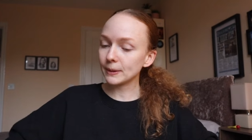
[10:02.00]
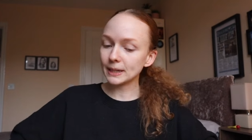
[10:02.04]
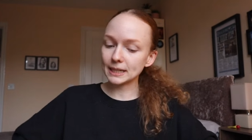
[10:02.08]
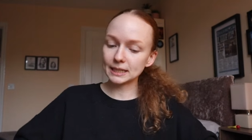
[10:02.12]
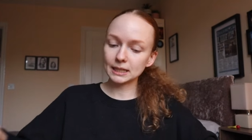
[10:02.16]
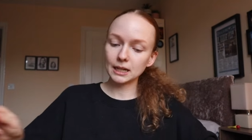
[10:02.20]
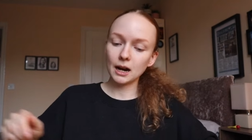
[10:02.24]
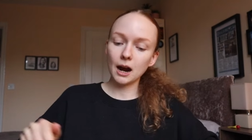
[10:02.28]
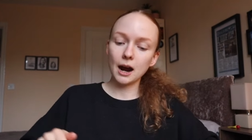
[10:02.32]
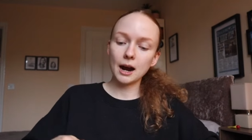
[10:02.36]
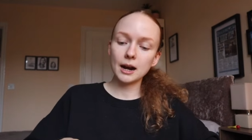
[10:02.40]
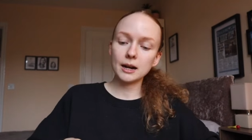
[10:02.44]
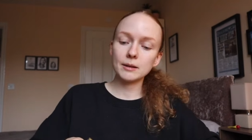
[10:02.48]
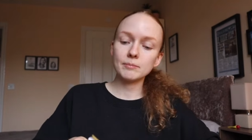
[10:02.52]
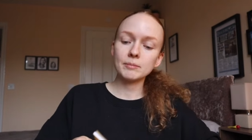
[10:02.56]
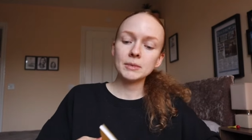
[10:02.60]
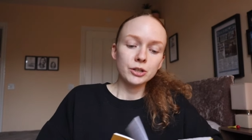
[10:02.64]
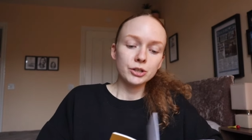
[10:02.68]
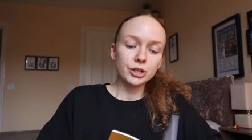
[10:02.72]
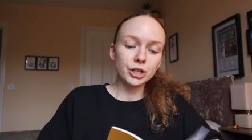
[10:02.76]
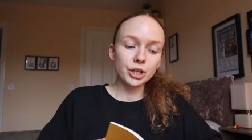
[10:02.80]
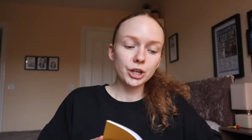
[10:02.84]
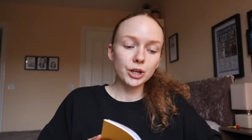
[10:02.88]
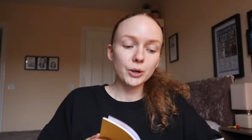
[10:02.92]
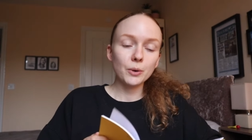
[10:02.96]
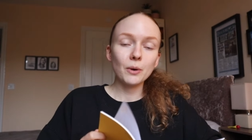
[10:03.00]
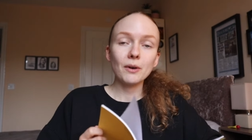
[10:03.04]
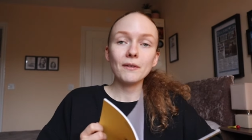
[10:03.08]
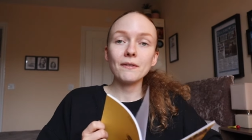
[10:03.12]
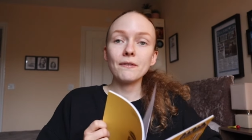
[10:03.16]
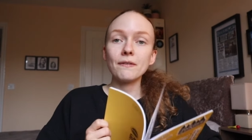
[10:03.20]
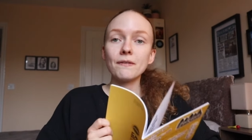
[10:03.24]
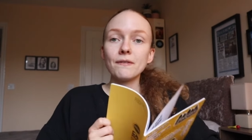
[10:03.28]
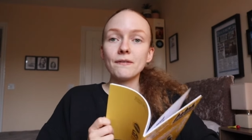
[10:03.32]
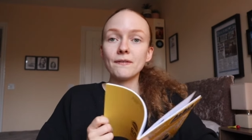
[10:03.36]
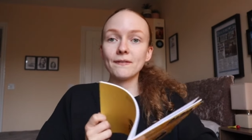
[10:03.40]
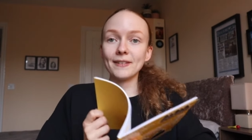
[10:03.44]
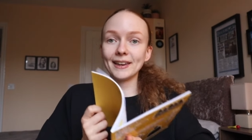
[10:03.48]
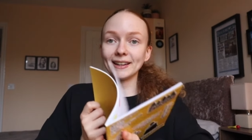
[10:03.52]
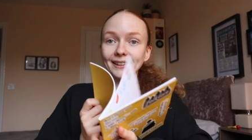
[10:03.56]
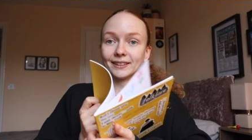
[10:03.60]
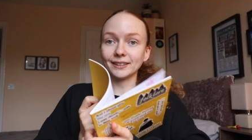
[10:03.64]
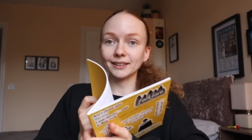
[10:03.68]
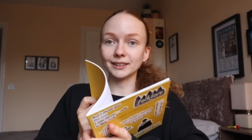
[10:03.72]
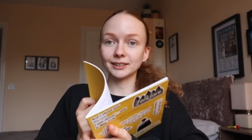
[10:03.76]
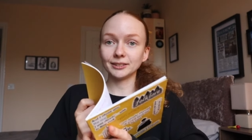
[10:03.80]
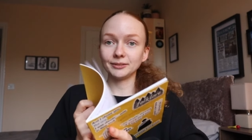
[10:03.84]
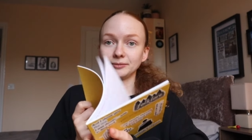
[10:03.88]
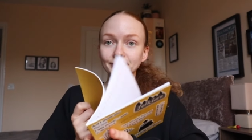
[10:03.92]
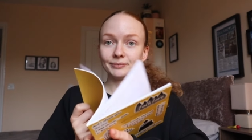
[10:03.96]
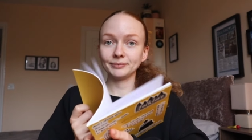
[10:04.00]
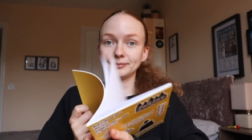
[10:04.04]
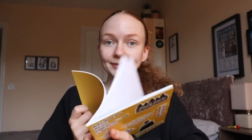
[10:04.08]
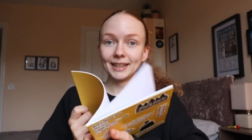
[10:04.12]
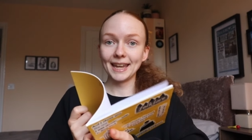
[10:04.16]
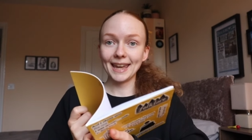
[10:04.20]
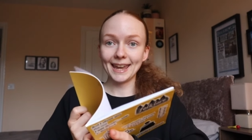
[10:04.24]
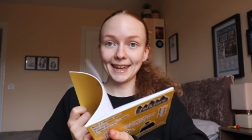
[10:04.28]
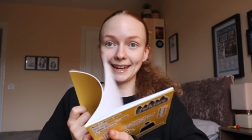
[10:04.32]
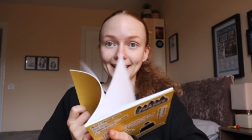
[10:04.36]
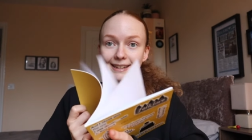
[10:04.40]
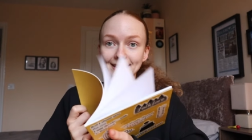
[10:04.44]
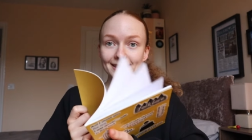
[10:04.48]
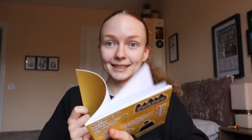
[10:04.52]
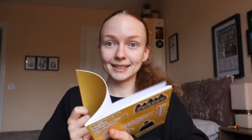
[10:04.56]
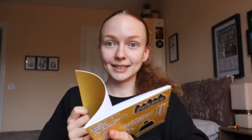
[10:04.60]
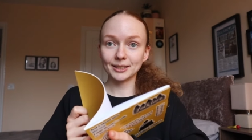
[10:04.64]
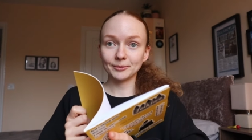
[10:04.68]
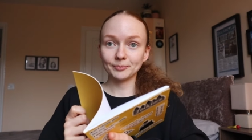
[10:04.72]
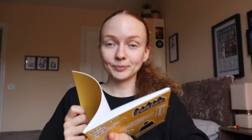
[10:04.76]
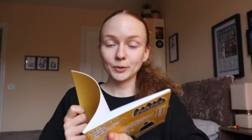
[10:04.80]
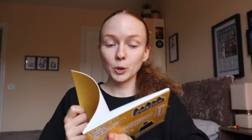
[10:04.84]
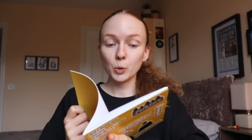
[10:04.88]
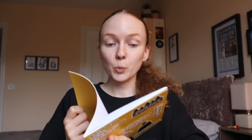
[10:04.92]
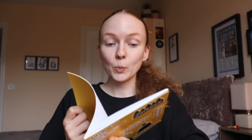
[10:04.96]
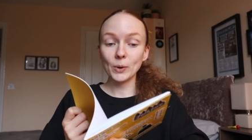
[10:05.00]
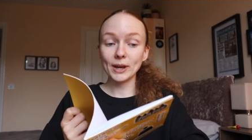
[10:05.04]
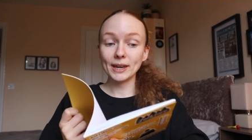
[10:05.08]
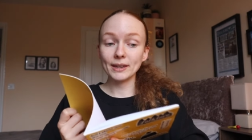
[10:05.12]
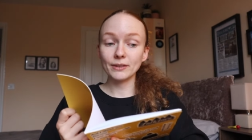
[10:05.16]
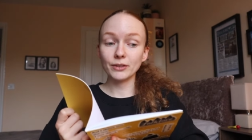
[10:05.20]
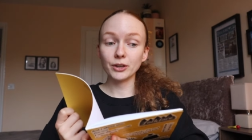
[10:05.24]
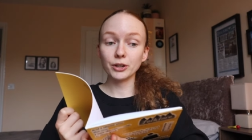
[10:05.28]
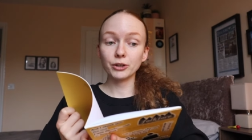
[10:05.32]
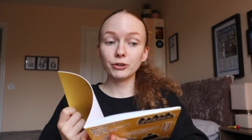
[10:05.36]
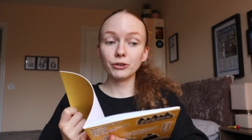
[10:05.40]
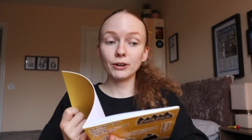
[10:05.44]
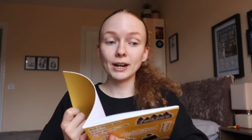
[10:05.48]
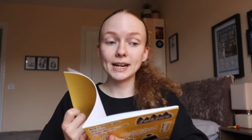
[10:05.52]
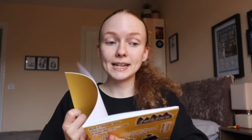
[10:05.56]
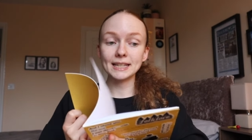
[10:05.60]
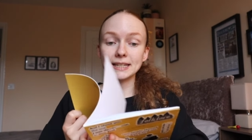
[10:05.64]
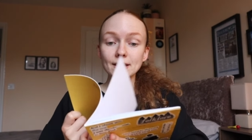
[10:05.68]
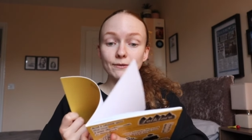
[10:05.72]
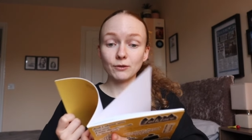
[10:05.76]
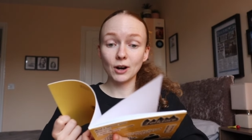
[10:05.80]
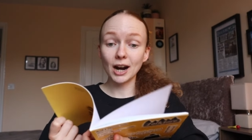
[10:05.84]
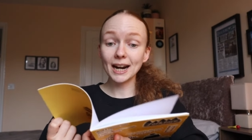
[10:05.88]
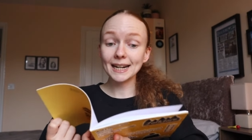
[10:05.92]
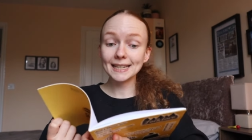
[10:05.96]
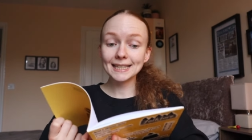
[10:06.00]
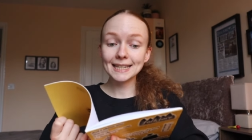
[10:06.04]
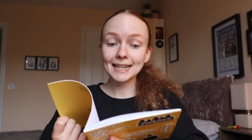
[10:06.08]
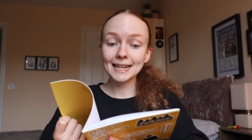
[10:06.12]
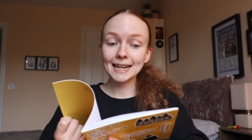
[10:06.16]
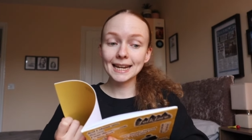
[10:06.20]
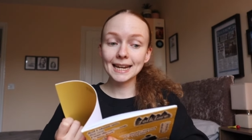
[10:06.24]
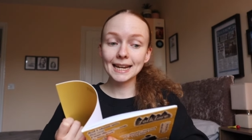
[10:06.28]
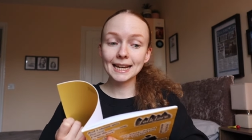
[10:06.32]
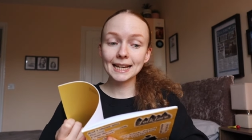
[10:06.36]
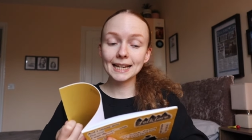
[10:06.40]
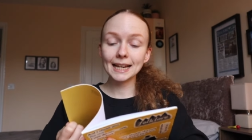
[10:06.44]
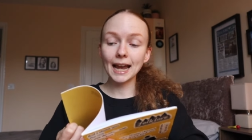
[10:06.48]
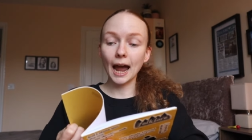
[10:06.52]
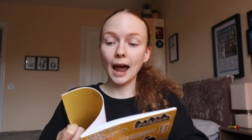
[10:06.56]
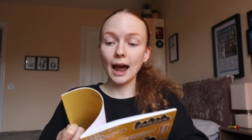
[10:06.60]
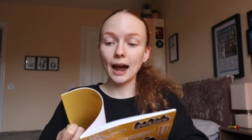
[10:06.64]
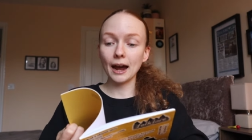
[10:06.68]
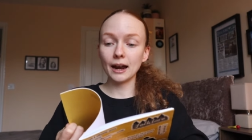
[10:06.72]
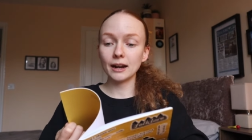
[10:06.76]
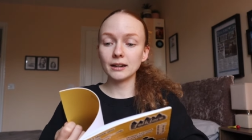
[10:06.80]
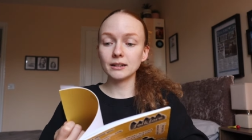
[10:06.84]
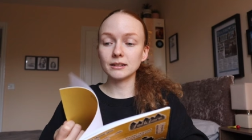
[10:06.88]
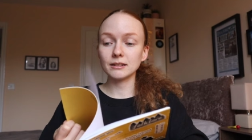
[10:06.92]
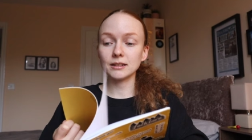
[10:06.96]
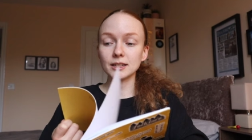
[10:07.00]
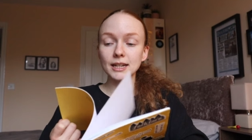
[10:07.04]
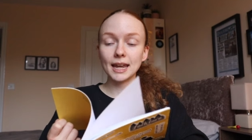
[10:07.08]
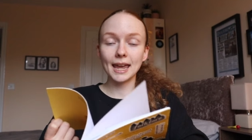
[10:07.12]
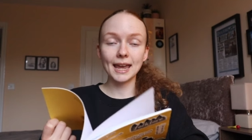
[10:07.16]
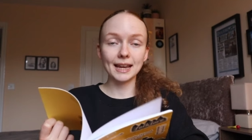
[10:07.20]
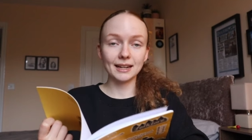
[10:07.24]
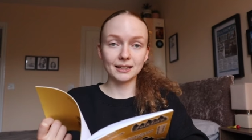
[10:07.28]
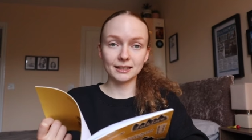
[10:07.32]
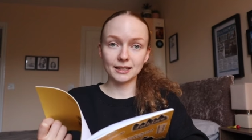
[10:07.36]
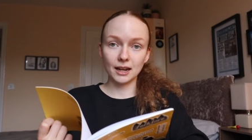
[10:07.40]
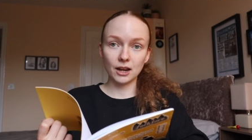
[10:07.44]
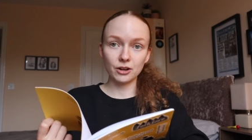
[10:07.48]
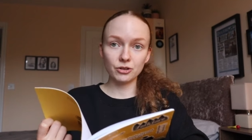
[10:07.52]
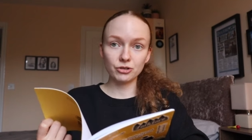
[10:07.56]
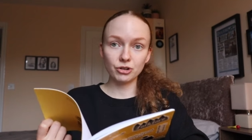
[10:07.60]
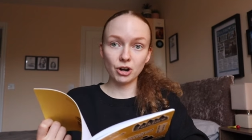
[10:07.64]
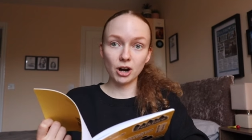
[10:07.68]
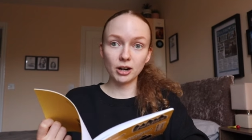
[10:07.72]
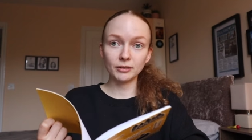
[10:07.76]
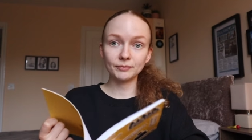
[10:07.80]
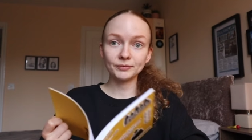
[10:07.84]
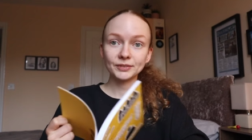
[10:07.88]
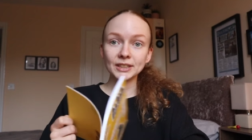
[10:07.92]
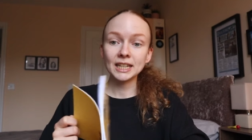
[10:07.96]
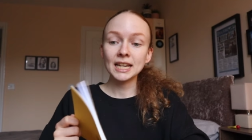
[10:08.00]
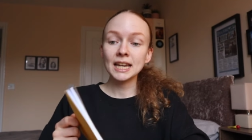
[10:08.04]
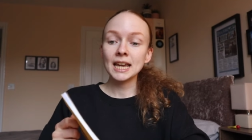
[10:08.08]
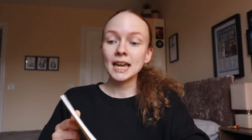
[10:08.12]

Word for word: weeks' time, to fill it with creative writing and et cetera.